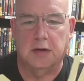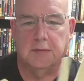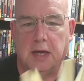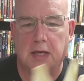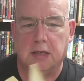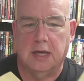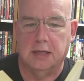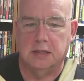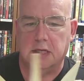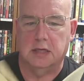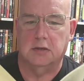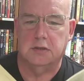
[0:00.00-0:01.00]
have eight
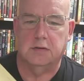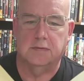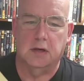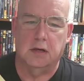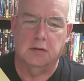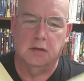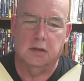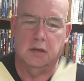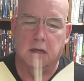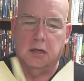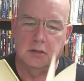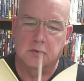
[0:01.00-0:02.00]
tales of
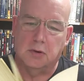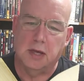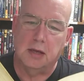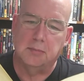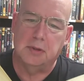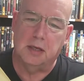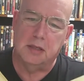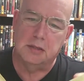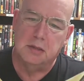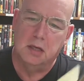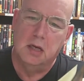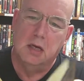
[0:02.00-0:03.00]
8
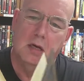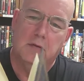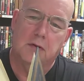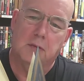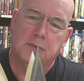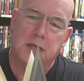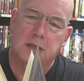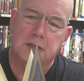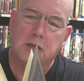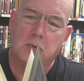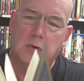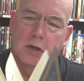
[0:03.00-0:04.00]
plays from
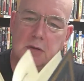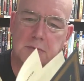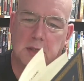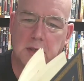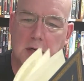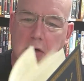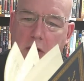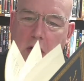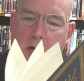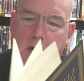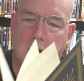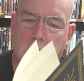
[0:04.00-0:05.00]
Tennessee Williams in here,
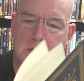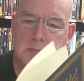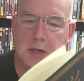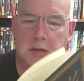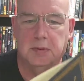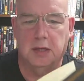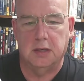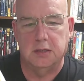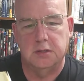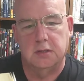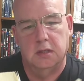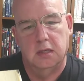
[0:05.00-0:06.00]
all his big
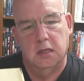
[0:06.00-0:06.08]
plays,